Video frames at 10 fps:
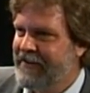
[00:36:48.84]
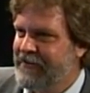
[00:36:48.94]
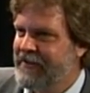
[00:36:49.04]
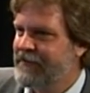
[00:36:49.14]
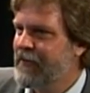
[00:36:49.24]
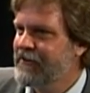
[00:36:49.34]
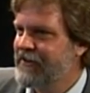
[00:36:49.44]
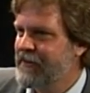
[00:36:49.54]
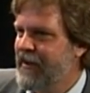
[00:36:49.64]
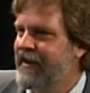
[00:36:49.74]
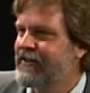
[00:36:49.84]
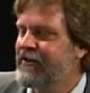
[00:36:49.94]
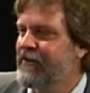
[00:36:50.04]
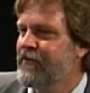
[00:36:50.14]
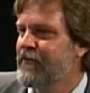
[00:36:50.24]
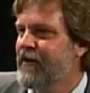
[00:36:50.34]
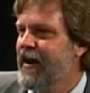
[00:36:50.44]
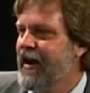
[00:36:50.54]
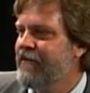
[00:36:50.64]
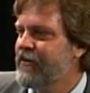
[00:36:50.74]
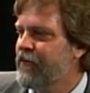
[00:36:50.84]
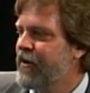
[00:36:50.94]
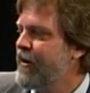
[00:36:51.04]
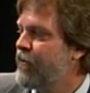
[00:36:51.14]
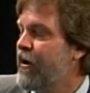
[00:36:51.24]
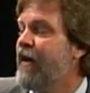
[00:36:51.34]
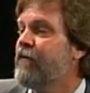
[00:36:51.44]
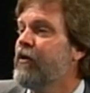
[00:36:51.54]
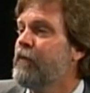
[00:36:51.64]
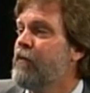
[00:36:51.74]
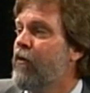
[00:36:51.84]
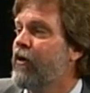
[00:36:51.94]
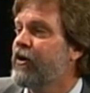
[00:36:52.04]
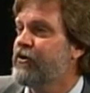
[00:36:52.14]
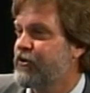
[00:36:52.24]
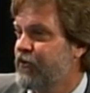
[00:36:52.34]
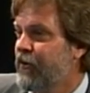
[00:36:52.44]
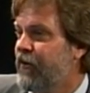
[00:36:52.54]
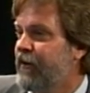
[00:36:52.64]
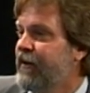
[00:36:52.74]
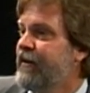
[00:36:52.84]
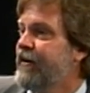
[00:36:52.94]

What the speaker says: As opposed to the banks. So we're not having to worry, and we have a little bit more control.